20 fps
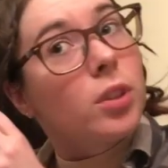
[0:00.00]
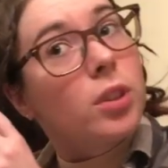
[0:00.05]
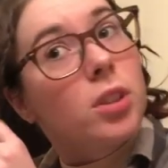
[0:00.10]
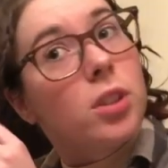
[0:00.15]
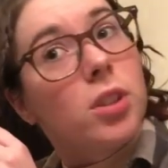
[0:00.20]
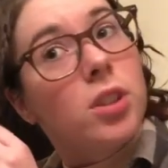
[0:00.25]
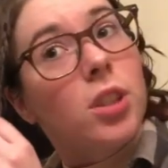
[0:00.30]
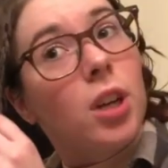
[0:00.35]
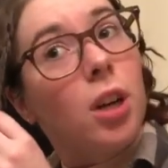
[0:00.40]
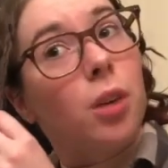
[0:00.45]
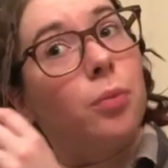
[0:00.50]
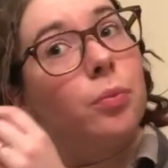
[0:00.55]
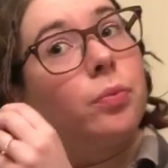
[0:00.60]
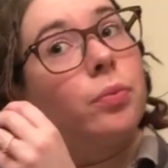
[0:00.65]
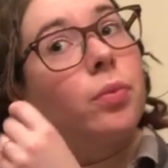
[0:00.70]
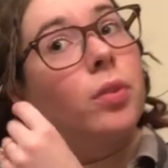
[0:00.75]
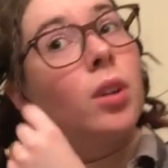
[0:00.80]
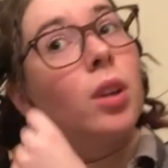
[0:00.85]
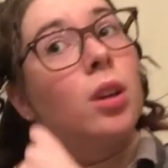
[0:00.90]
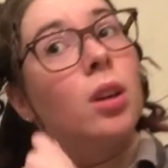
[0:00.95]
so
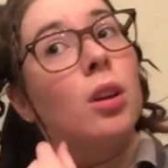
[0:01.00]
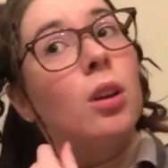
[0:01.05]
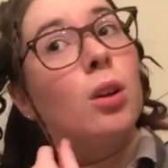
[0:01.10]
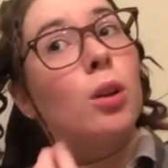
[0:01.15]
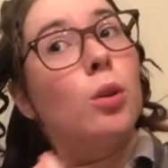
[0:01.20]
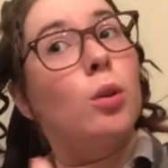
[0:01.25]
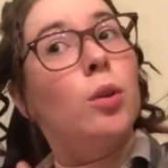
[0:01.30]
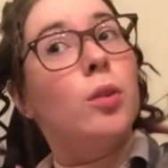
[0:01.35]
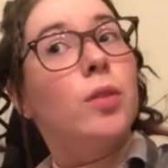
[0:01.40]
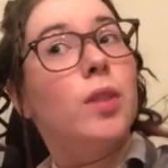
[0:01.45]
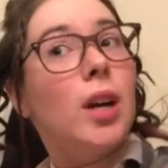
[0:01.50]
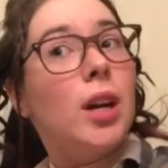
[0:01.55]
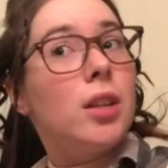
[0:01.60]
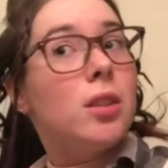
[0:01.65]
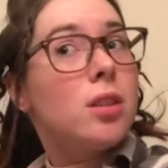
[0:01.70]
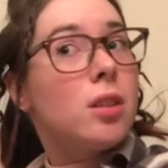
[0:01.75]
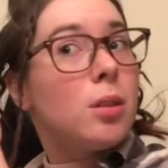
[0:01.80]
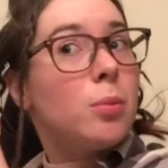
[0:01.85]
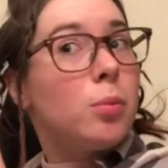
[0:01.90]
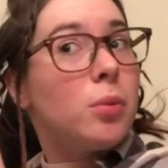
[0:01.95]
we've gotten
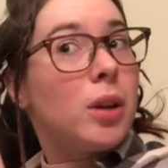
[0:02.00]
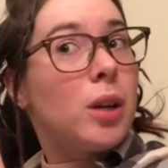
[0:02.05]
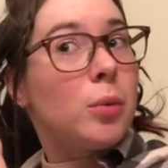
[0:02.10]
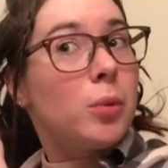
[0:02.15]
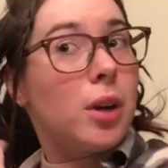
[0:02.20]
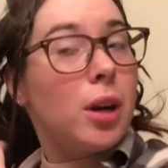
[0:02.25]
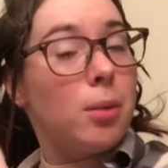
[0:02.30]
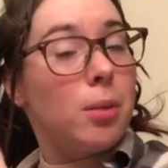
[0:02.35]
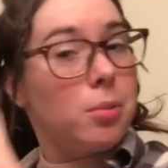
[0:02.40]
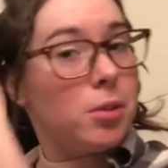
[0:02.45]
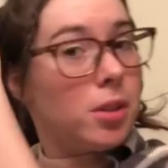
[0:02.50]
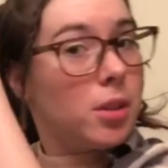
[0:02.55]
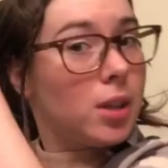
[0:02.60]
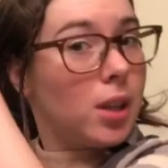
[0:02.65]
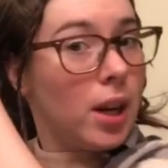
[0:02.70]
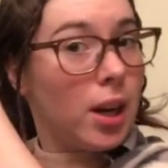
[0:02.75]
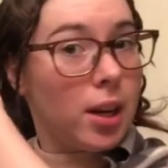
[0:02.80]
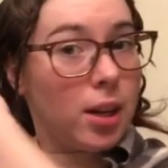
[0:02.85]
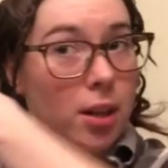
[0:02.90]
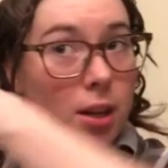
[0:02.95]
to the point where I'm just
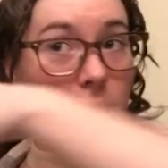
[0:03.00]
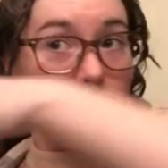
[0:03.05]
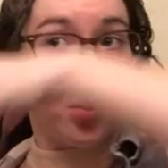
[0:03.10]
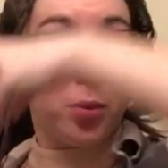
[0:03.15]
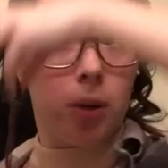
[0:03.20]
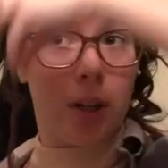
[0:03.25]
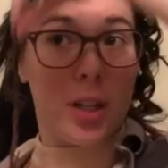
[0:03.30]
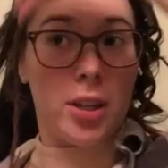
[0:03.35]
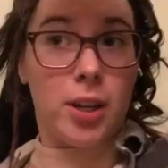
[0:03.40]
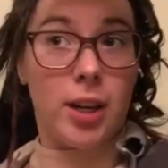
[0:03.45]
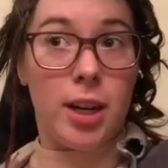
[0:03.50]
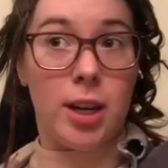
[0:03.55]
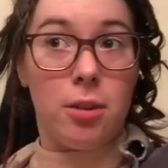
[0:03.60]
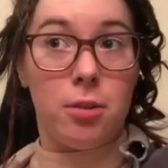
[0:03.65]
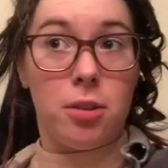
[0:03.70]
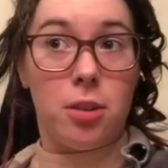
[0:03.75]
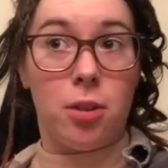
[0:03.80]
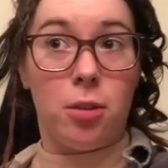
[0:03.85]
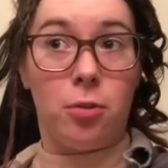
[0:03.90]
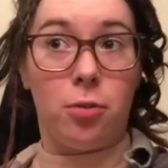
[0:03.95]
kind of gonna work around
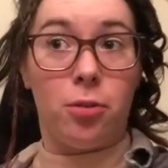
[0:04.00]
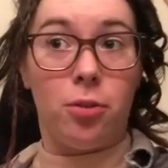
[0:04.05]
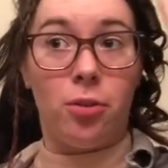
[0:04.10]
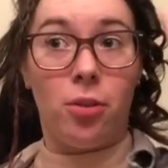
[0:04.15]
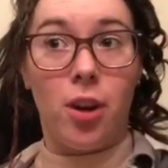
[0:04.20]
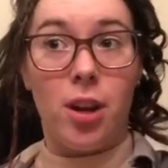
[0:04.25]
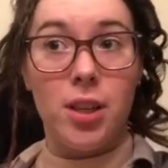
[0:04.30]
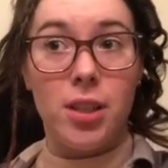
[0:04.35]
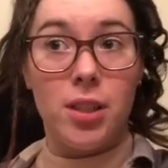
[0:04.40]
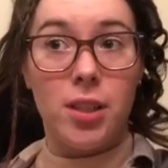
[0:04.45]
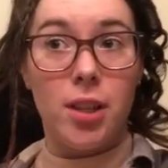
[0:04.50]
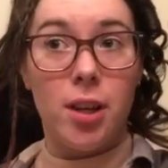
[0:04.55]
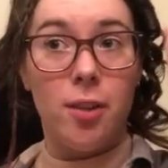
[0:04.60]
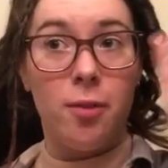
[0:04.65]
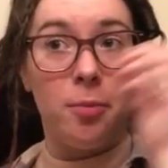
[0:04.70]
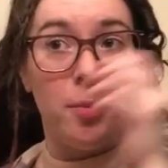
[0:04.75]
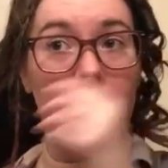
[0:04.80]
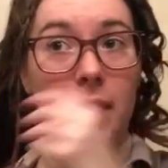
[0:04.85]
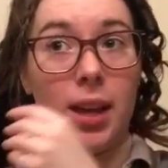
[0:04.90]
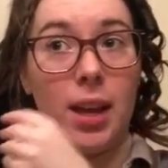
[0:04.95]
the front of
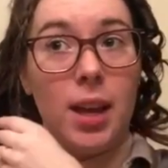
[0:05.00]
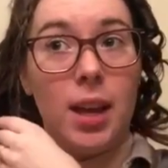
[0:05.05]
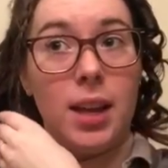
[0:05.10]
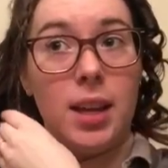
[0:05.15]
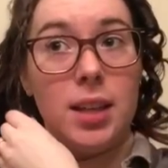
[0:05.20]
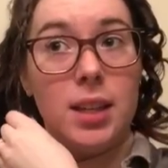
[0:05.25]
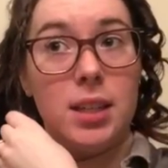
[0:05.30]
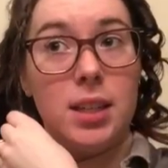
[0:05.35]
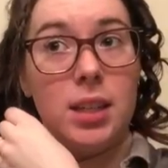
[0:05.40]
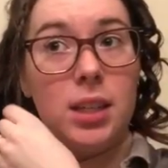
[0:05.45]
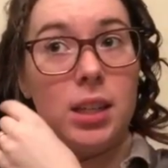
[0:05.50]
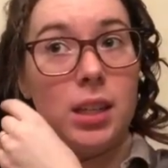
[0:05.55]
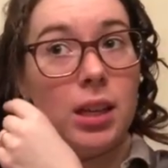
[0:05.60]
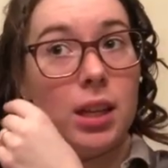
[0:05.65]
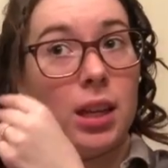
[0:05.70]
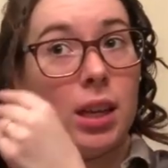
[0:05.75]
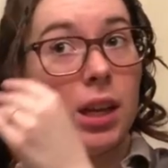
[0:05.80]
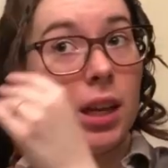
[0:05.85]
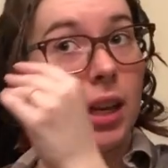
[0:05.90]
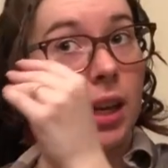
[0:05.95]
my head,
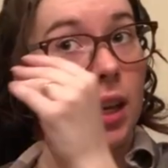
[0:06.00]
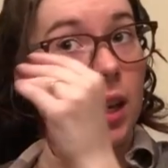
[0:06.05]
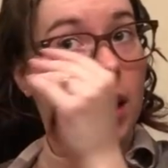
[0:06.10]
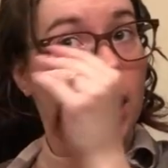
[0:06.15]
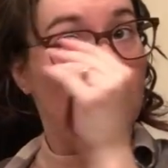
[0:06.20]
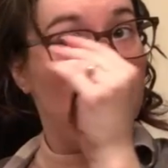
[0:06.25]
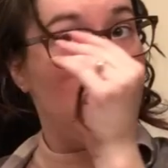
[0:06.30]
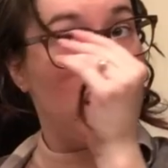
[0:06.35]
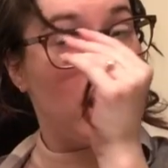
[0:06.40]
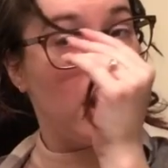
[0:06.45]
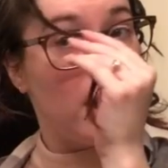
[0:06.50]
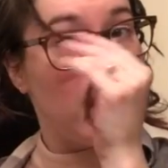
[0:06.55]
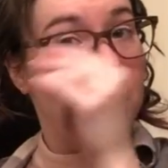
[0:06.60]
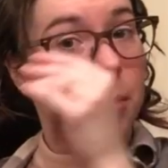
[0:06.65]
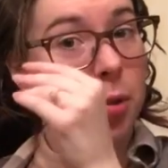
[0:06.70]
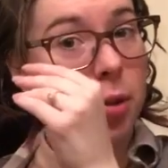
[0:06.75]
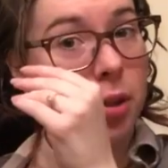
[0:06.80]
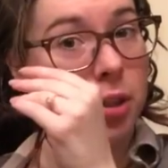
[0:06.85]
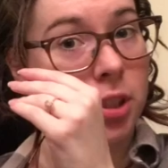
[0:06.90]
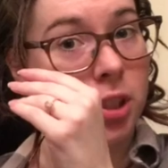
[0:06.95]
and I am
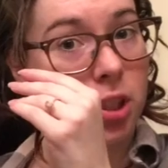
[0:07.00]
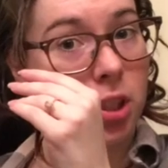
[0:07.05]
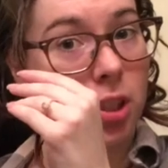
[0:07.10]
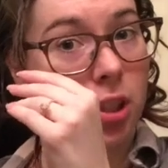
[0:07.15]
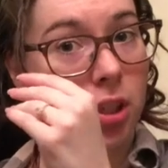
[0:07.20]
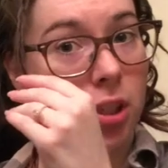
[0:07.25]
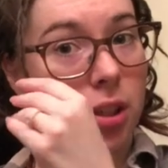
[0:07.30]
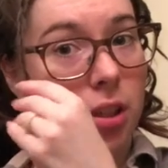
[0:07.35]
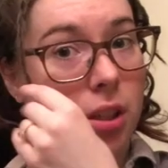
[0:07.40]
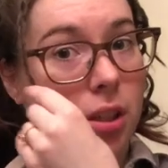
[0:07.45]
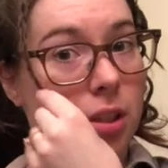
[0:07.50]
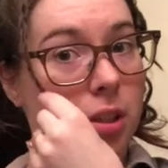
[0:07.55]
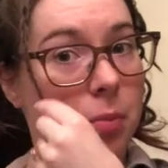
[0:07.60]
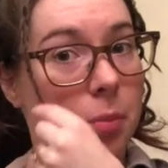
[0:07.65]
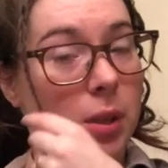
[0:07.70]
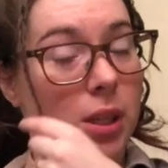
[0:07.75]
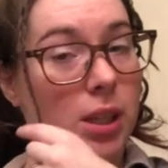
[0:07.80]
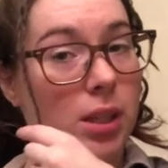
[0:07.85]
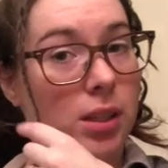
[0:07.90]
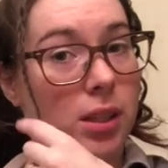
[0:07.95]
going to curl this
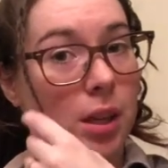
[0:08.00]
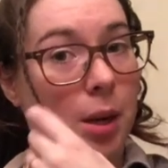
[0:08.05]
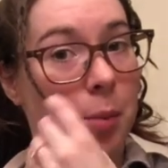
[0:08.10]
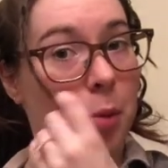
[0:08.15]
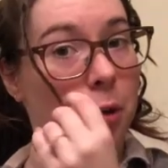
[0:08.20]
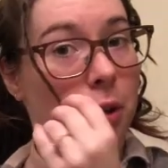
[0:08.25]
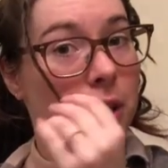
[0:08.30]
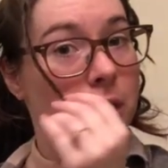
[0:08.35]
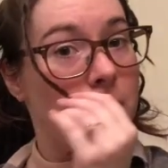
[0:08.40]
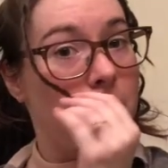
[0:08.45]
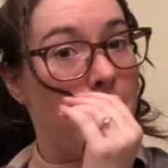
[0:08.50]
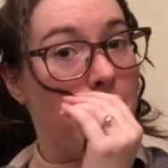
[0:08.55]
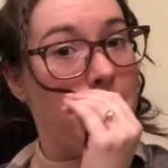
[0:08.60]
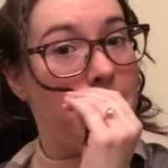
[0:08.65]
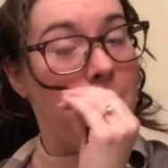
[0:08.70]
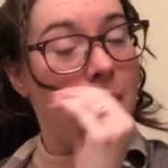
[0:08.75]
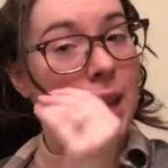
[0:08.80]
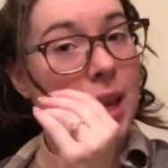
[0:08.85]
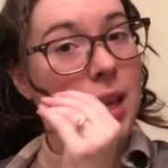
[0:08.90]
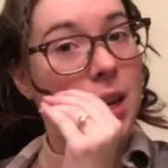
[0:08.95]
piece and I'm going to
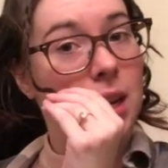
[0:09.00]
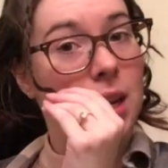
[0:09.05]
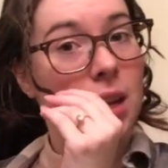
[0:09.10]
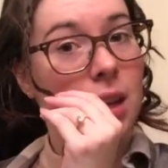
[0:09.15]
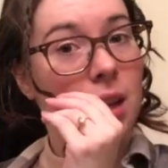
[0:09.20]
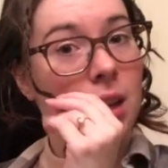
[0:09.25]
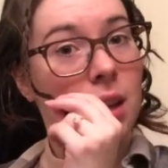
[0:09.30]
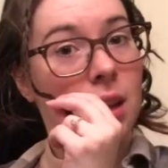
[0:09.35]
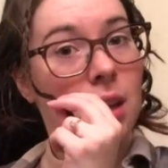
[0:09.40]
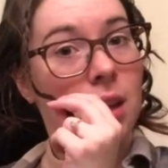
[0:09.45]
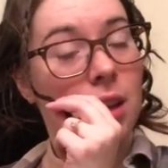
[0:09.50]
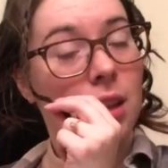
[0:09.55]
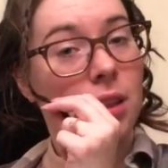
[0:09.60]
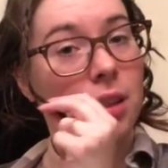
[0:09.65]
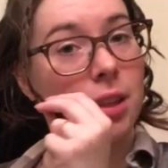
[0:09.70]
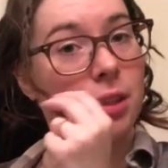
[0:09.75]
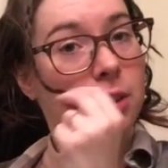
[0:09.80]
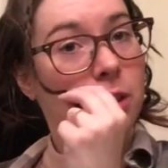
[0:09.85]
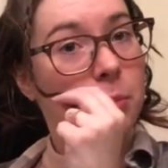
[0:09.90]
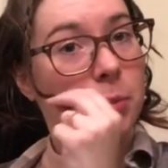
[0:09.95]
pin
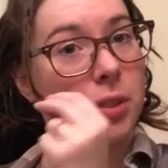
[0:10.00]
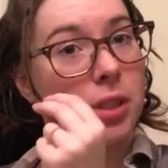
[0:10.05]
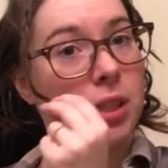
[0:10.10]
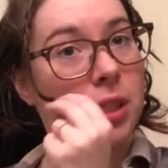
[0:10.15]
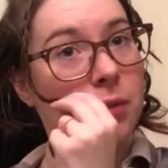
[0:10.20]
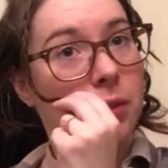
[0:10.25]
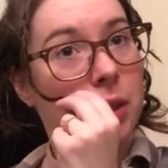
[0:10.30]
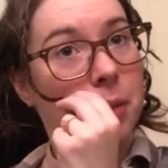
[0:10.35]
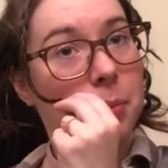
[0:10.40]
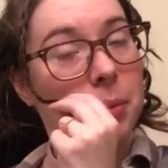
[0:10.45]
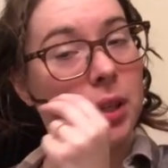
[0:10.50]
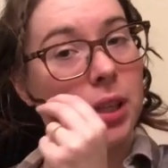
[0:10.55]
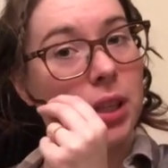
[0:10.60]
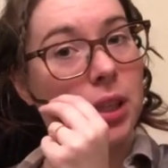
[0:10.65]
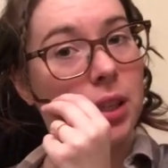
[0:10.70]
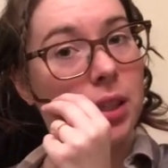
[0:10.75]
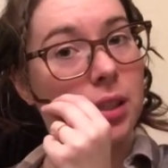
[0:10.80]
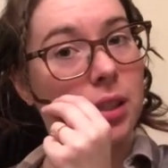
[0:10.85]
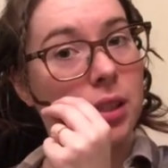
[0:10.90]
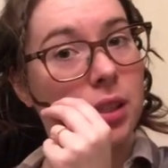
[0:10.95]
this specific
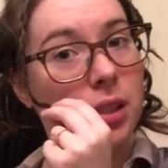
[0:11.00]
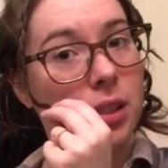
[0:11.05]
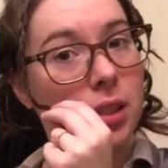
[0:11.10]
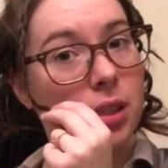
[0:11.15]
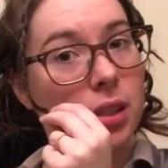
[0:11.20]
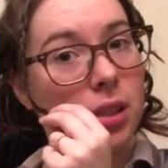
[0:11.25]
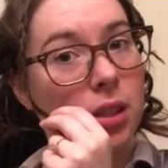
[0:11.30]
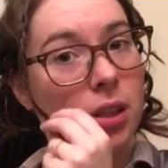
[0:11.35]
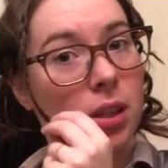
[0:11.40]
piece